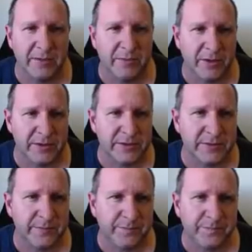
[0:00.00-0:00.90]
boss,
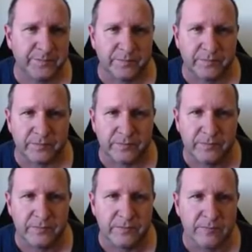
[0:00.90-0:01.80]

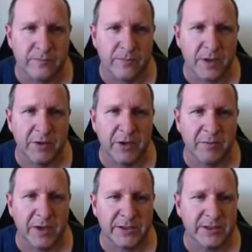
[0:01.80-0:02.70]
and we go
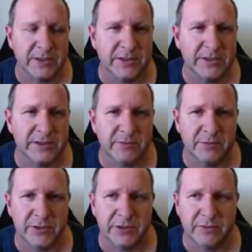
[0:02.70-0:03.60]
back to the list that
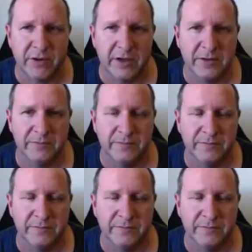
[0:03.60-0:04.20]
we just created.